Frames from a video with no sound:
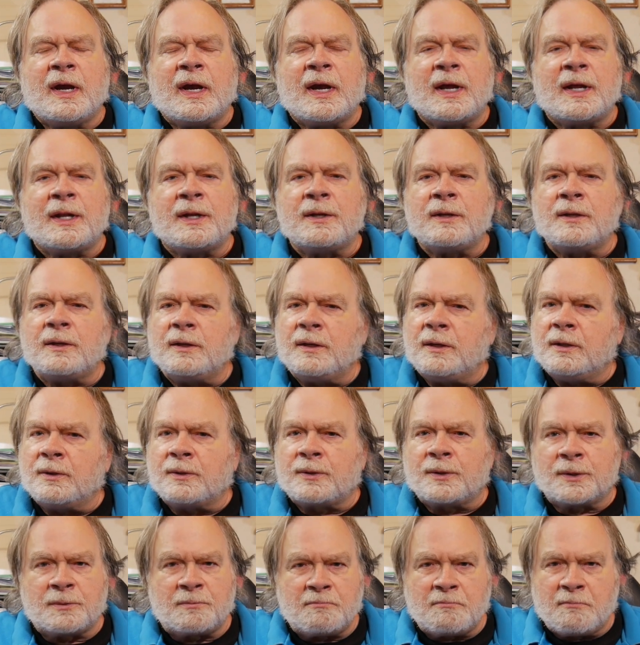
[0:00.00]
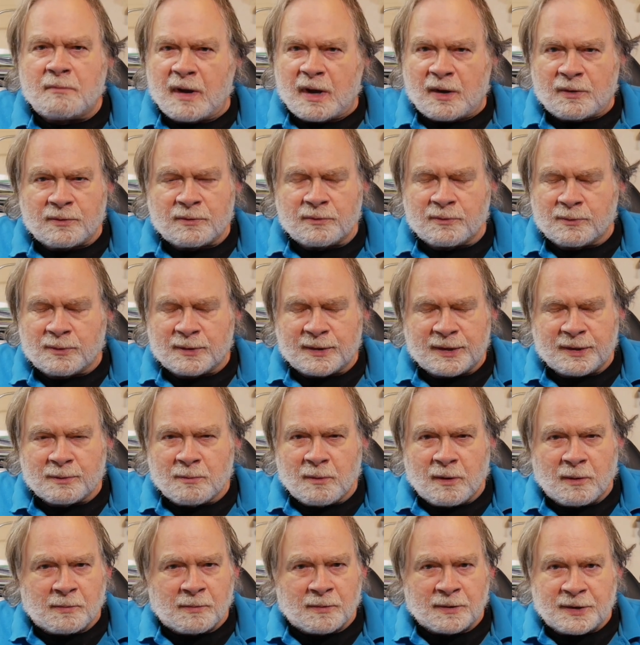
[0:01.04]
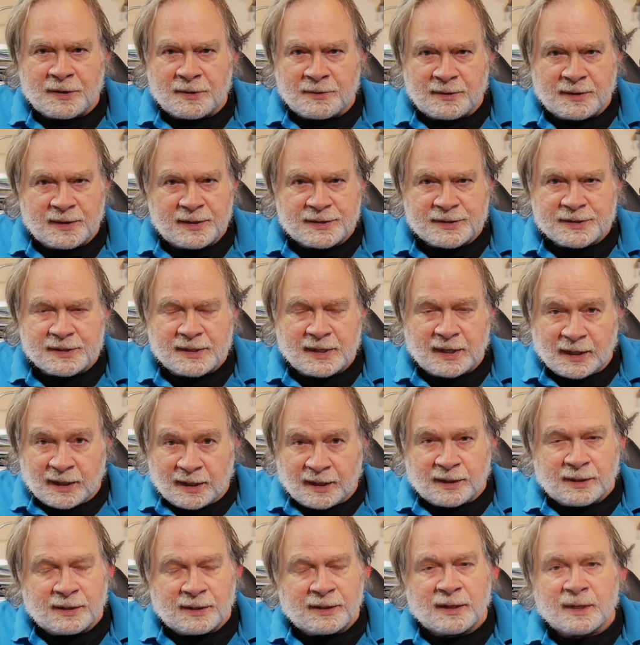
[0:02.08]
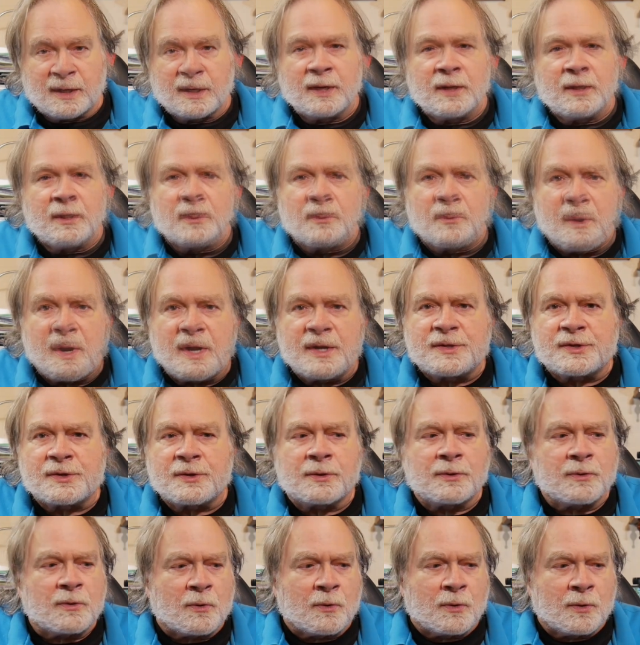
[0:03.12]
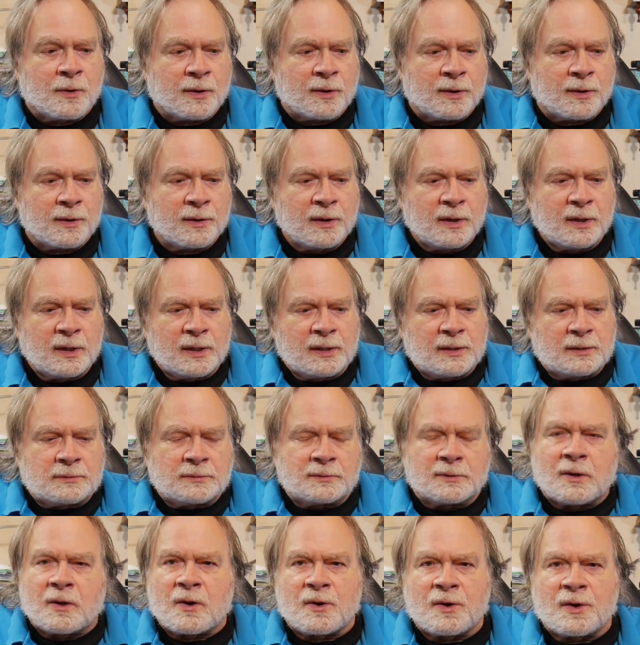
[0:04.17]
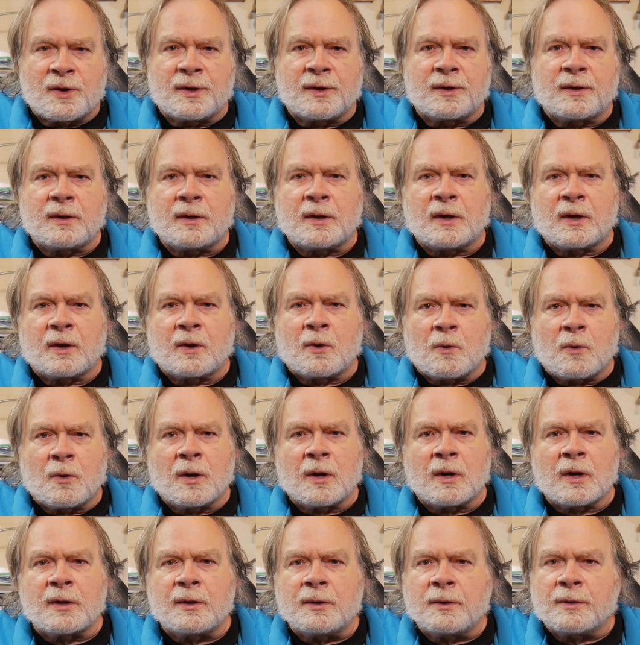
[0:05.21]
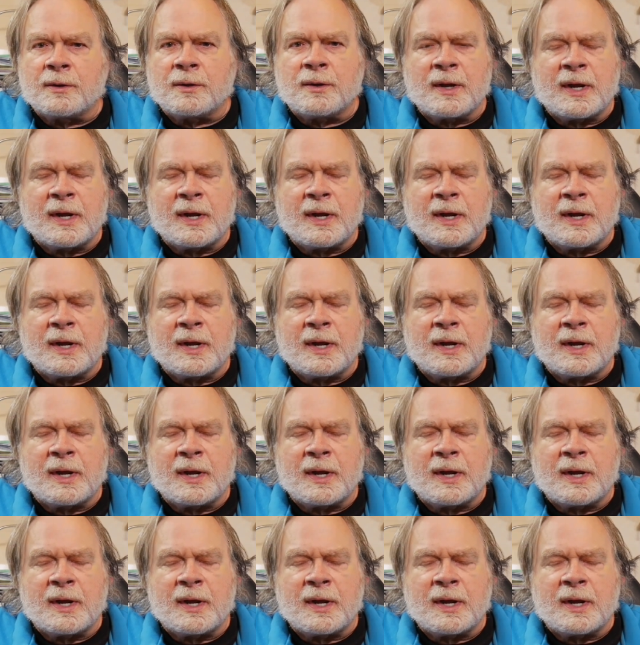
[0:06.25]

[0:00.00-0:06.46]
And you can mount one of your mobile units in RZR or on a, a quad or